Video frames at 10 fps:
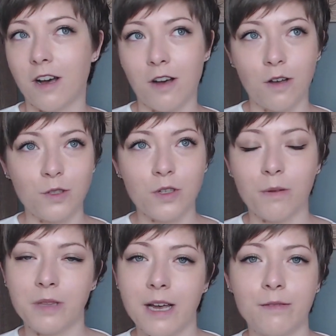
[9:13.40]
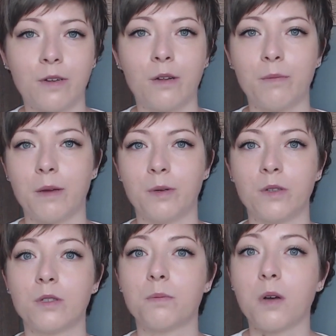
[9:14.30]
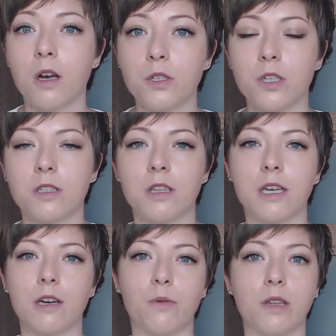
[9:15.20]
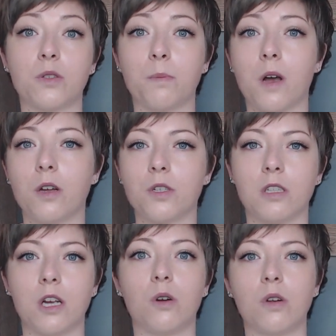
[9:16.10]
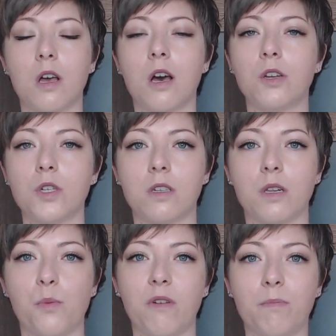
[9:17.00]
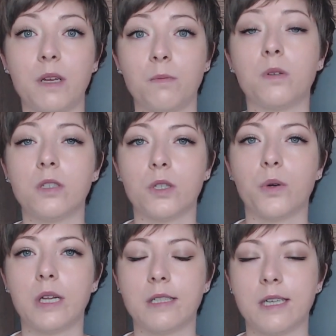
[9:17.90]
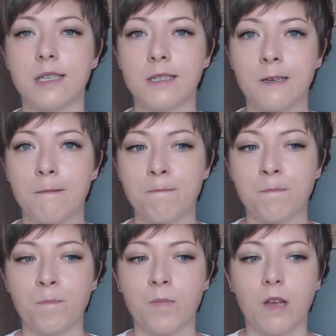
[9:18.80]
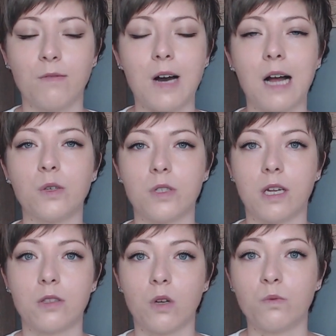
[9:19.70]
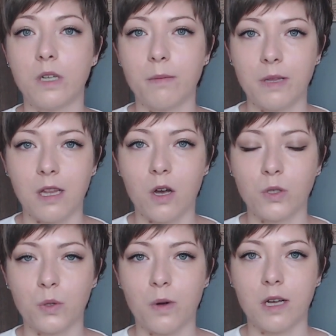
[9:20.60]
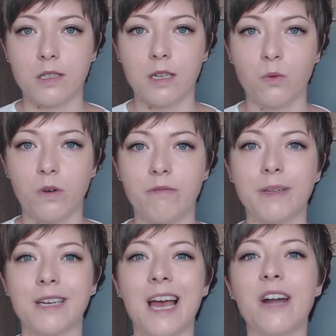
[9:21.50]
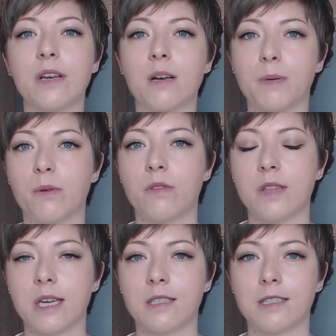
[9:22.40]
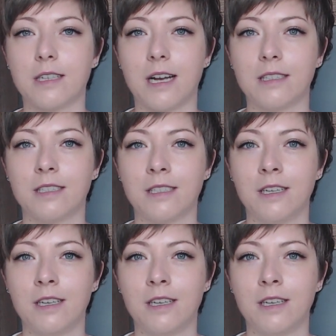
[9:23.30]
on some level, maybe quite subconsciously or unconsciously, we've been pursuing these values that don't really belong to us, that we've been caring about things that